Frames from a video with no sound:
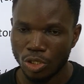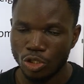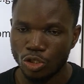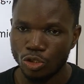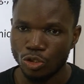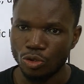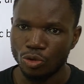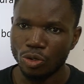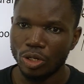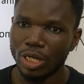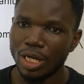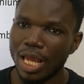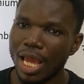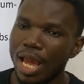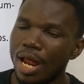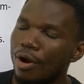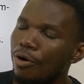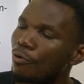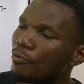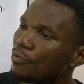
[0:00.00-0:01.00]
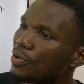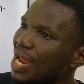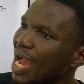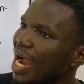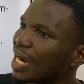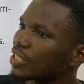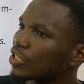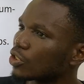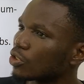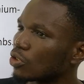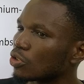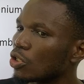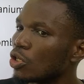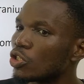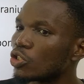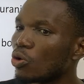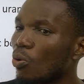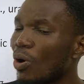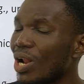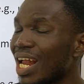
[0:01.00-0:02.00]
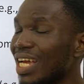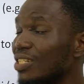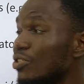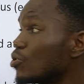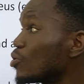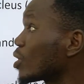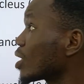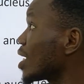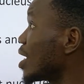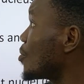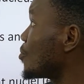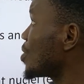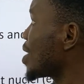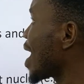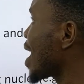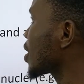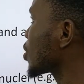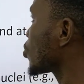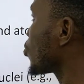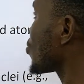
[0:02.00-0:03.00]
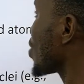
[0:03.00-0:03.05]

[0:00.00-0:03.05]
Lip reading: Nuclear reaction. So what are nuclear reaction?